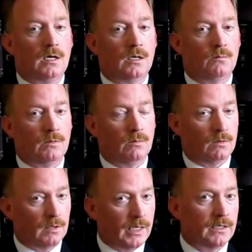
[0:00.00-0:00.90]
and we will
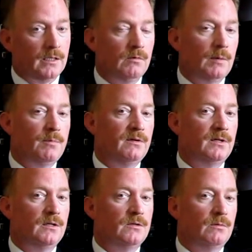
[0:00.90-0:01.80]
gladly
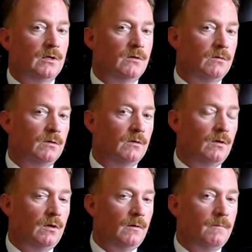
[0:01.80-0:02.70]
represent you in a court of
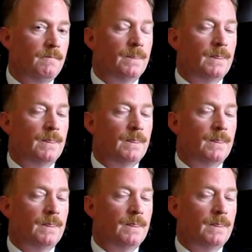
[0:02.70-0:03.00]
law